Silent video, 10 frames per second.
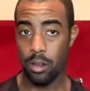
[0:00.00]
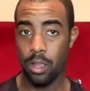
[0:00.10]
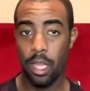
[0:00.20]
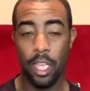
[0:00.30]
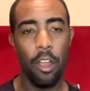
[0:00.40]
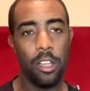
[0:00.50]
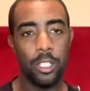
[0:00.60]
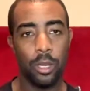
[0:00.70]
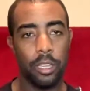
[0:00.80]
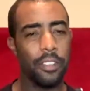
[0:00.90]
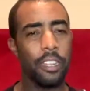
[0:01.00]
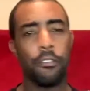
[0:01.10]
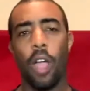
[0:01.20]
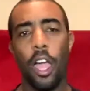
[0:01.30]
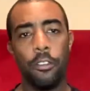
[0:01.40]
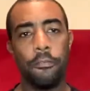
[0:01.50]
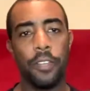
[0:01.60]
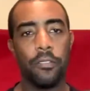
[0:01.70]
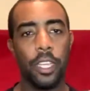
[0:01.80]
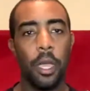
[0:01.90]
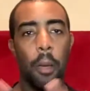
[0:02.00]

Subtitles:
And also, even if you're under 50,